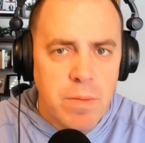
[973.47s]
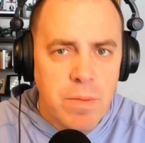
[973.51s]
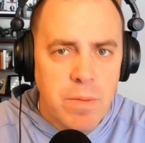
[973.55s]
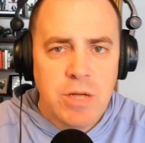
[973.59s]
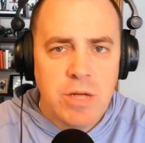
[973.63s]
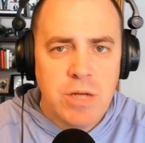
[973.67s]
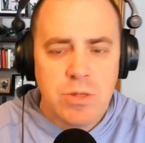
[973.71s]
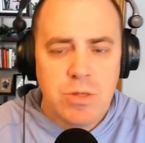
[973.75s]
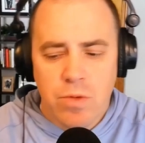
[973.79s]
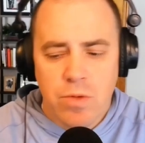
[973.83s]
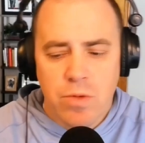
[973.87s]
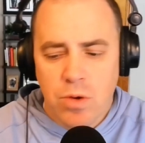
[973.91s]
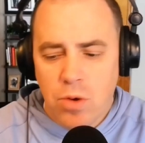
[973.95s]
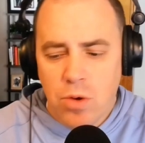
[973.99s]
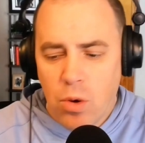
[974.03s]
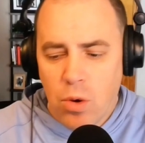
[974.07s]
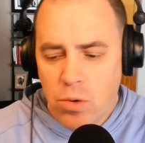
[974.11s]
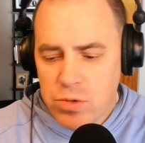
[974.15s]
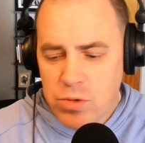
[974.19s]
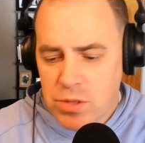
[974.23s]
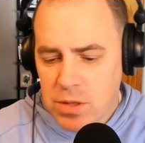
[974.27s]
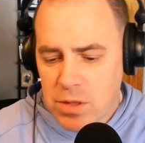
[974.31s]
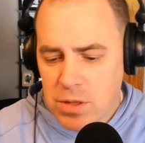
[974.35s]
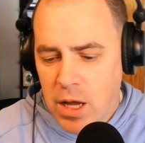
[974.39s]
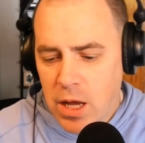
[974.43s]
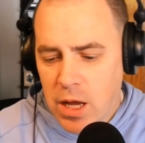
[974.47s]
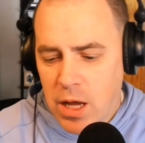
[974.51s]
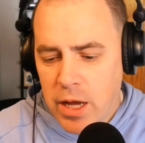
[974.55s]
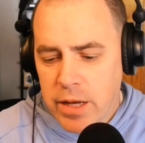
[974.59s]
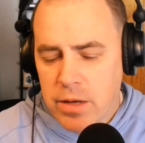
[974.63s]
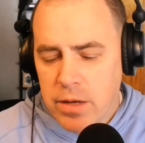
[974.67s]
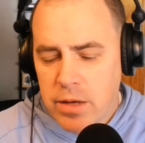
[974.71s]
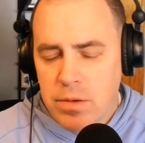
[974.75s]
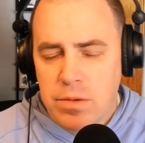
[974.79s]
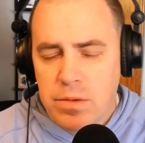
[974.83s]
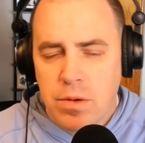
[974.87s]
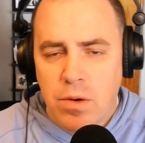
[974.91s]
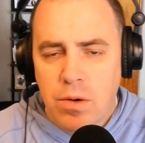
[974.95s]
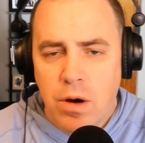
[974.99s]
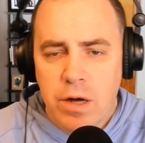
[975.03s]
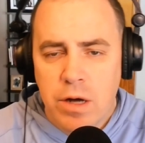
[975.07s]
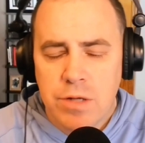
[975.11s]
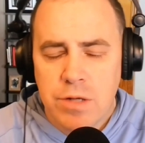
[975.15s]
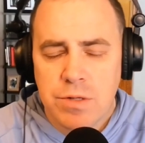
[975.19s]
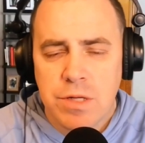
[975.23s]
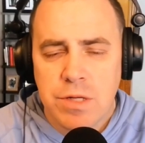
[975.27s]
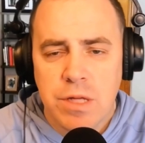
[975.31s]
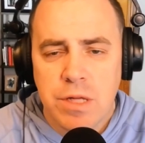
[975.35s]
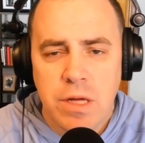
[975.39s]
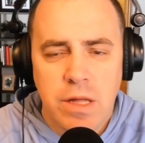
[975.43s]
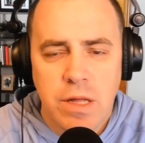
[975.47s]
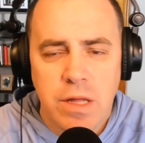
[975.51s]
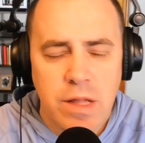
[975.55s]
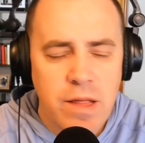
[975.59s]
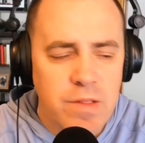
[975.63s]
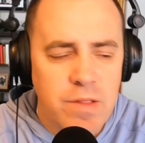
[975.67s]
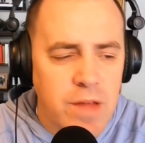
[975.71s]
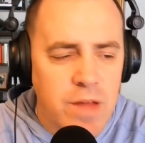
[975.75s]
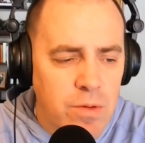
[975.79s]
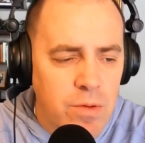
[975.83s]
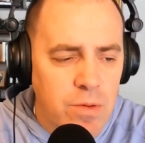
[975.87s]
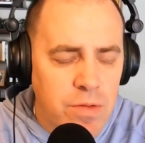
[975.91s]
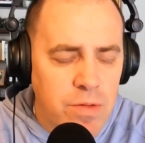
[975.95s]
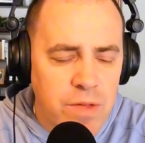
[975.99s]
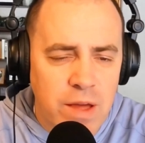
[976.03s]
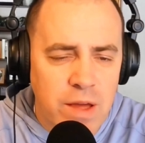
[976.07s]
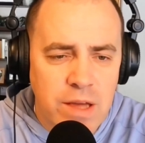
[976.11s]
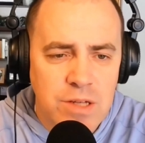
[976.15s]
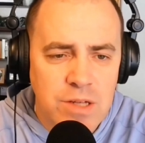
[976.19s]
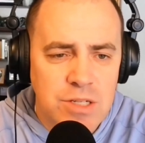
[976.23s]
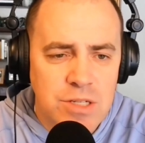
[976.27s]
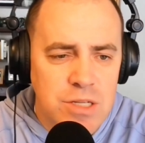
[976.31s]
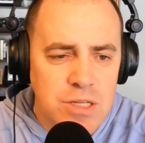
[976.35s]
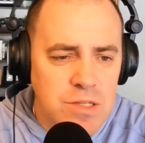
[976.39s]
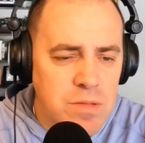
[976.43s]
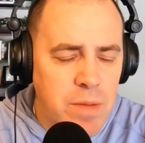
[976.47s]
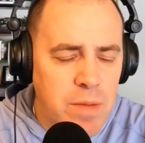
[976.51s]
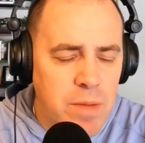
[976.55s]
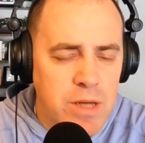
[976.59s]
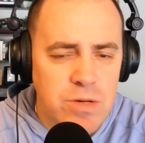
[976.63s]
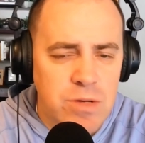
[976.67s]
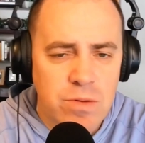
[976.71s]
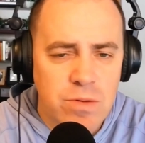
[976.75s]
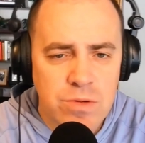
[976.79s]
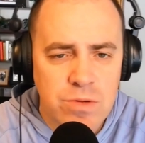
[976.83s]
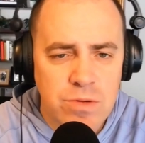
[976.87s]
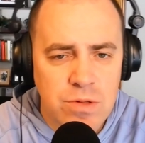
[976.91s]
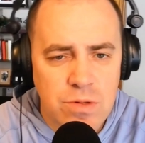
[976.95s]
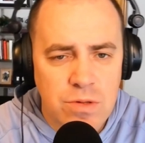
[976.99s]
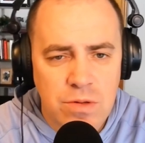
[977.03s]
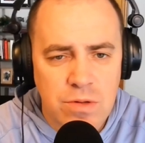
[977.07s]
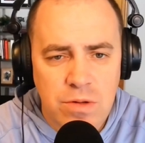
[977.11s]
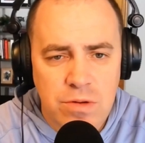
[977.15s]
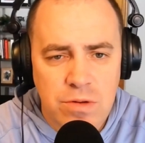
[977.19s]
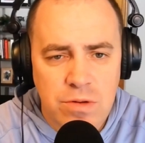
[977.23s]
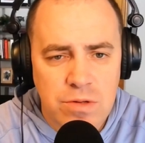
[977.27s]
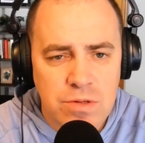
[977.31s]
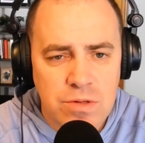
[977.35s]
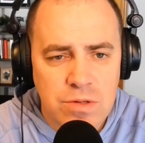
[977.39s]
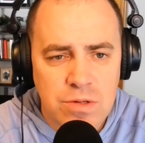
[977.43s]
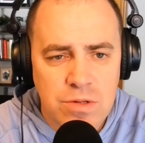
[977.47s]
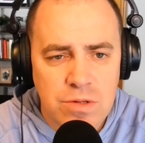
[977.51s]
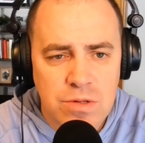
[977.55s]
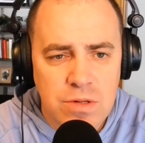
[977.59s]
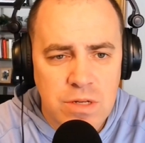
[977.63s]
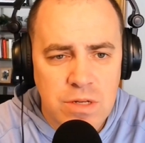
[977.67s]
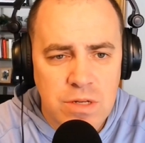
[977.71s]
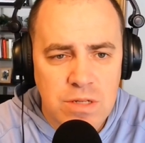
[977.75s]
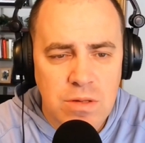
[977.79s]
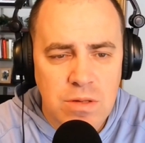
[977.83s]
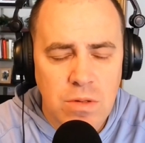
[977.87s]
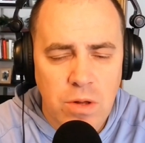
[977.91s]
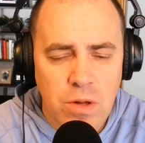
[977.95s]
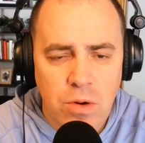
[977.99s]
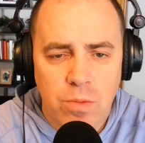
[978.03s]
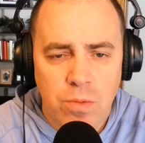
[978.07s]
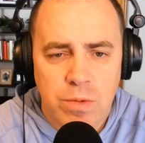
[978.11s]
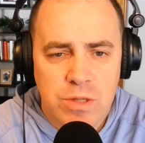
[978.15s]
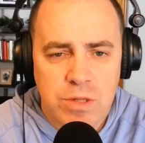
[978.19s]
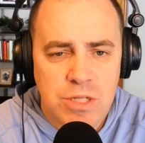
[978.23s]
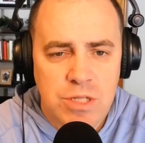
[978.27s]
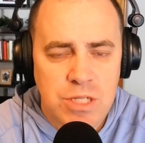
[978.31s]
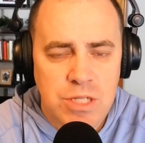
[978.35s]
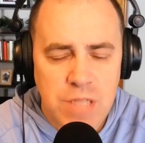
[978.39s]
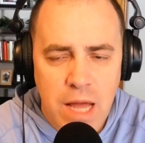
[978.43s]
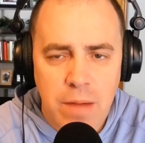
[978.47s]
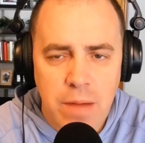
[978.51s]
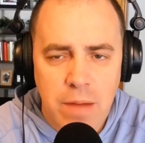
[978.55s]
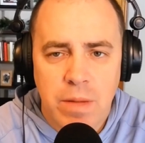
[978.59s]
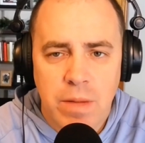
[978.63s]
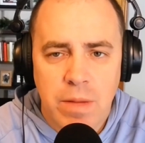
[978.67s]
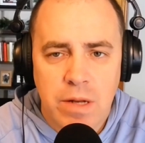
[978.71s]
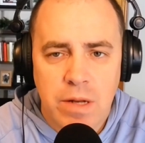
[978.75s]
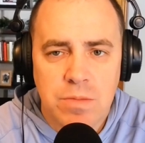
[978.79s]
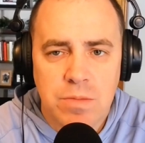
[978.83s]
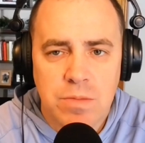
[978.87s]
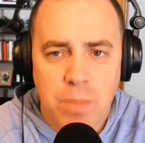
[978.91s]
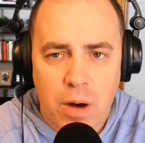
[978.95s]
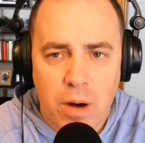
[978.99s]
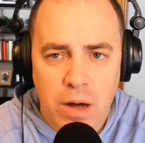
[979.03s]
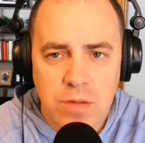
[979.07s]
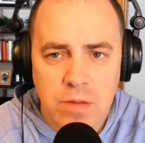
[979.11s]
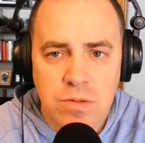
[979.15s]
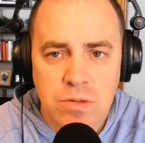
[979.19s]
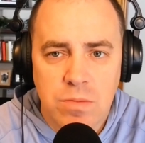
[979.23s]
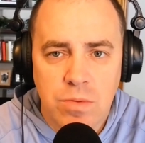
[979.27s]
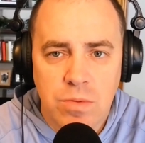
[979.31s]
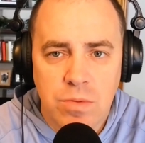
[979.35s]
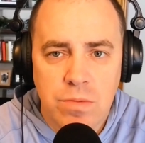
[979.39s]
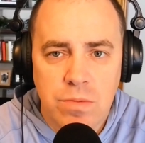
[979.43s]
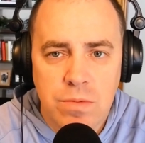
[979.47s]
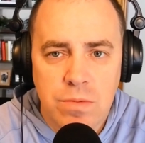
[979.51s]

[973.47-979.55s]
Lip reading: to make sure the goals align. Honestly, the other thing is just to make sure there's as little resentment as possible.